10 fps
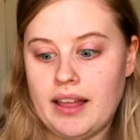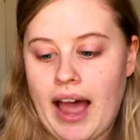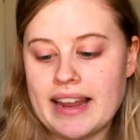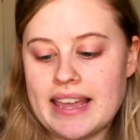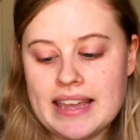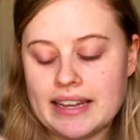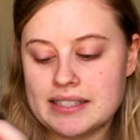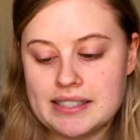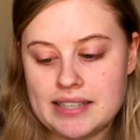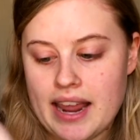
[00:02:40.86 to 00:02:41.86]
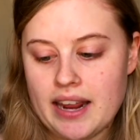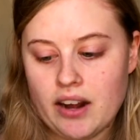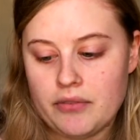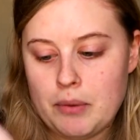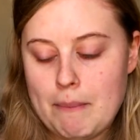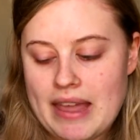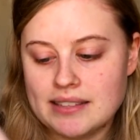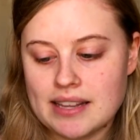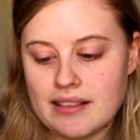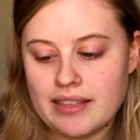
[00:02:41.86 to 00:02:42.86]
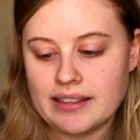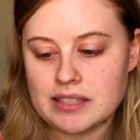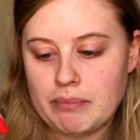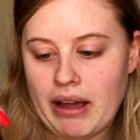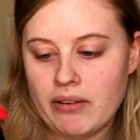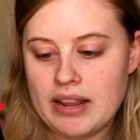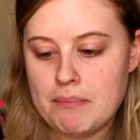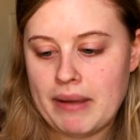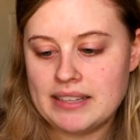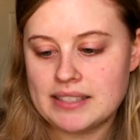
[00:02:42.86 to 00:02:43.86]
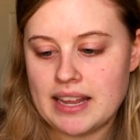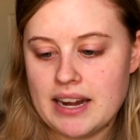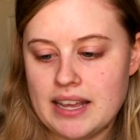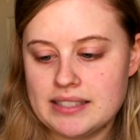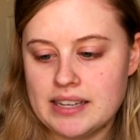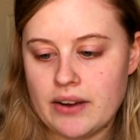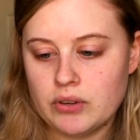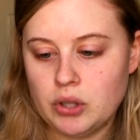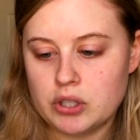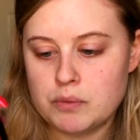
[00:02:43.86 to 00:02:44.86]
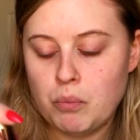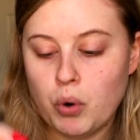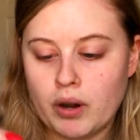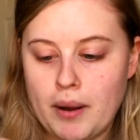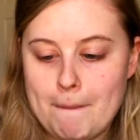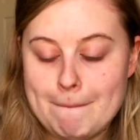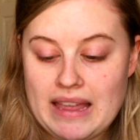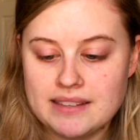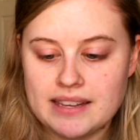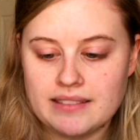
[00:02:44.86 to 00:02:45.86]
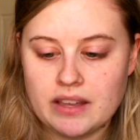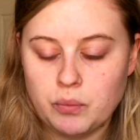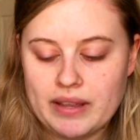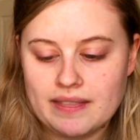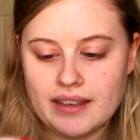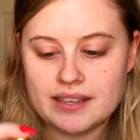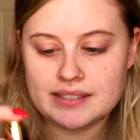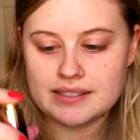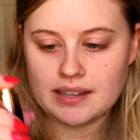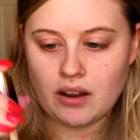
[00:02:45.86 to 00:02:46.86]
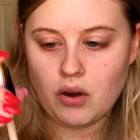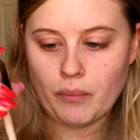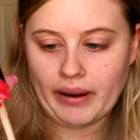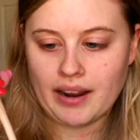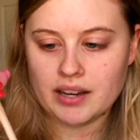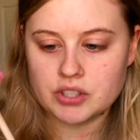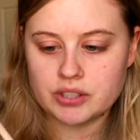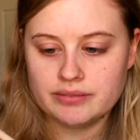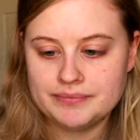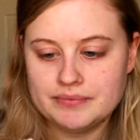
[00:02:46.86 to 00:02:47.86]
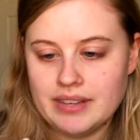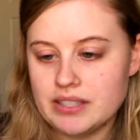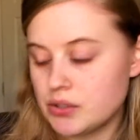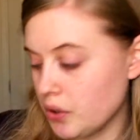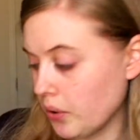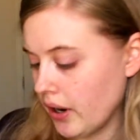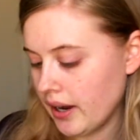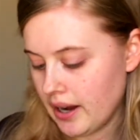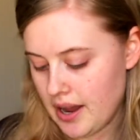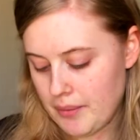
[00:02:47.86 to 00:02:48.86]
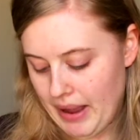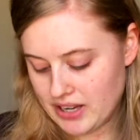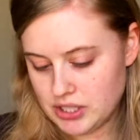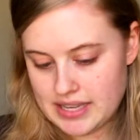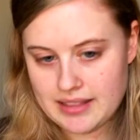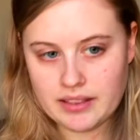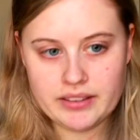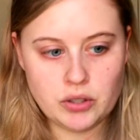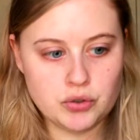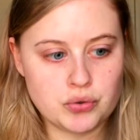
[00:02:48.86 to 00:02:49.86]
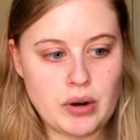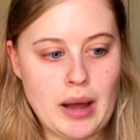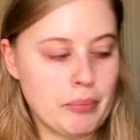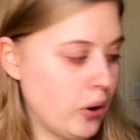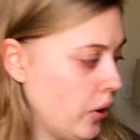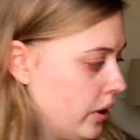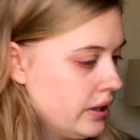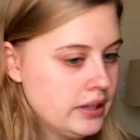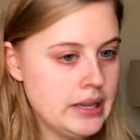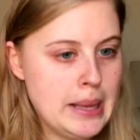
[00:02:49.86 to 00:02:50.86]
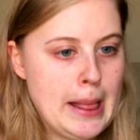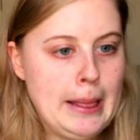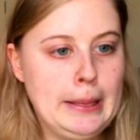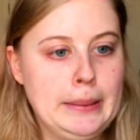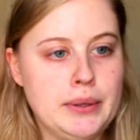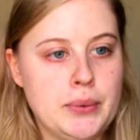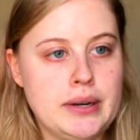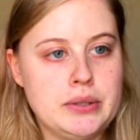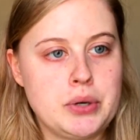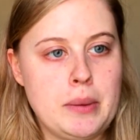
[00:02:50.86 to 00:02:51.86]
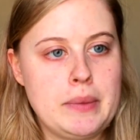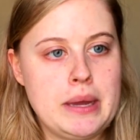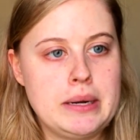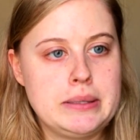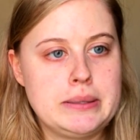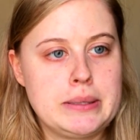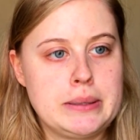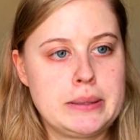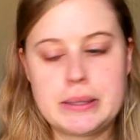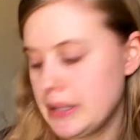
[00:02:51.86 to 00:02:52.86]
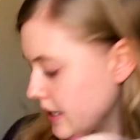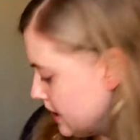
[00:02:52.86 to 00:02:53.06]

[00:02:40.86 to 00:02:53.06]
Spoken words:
I can't say enough amazing things about it. My skin has never looked more amazing than with this. Oh my gosh, it's so good. I just take the little dropper. Don't want to drop that, just stay there.